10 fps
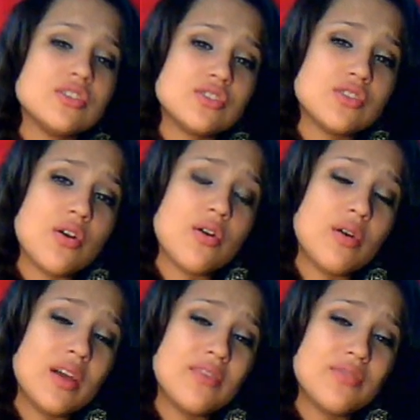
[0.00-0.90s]

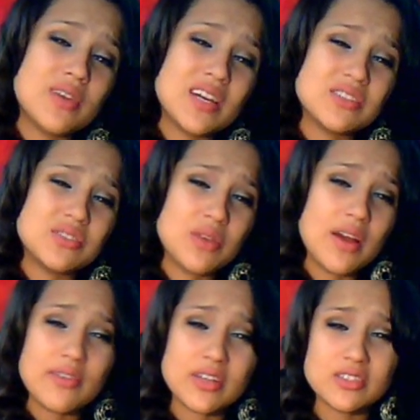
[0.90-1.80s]
so if you guys do
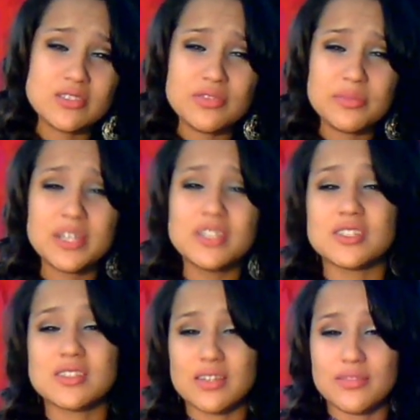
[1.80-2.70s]
have questions for me,
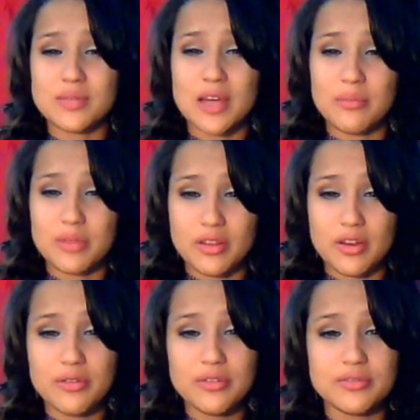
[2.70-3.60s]
just leave them down
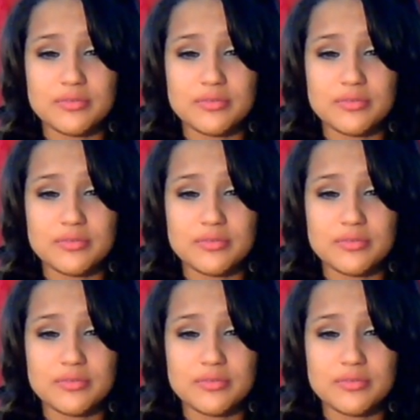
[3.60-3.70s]
below.